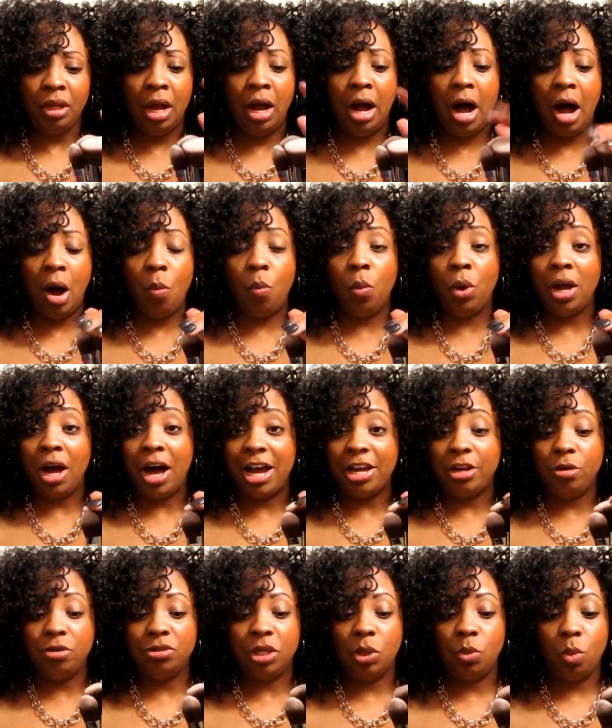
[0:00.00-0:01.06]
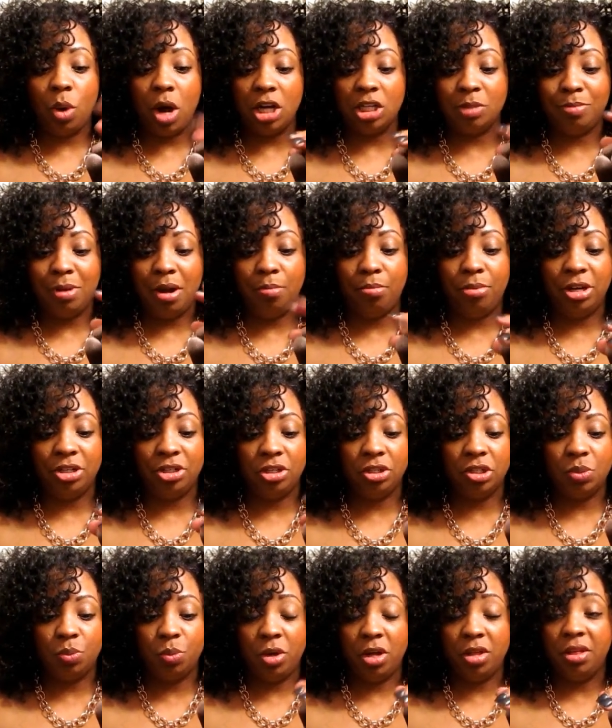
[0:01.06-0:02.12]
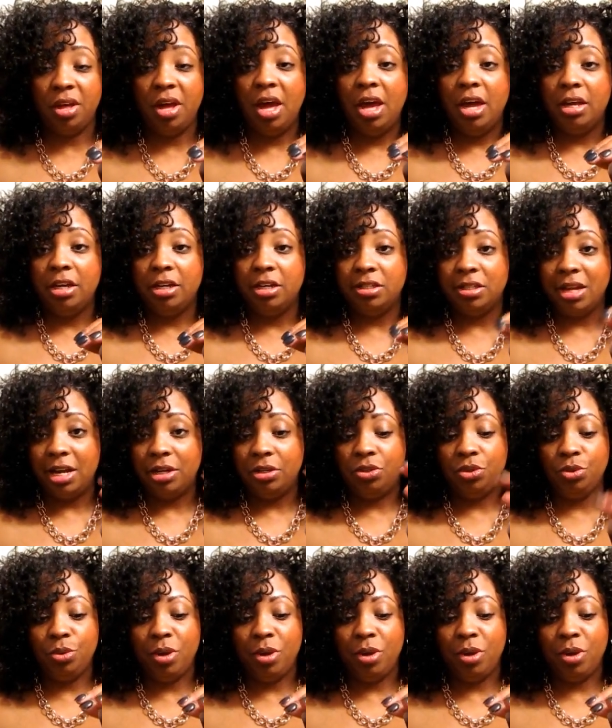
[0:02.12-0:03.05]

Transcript: What I usually wash my brushes with is I do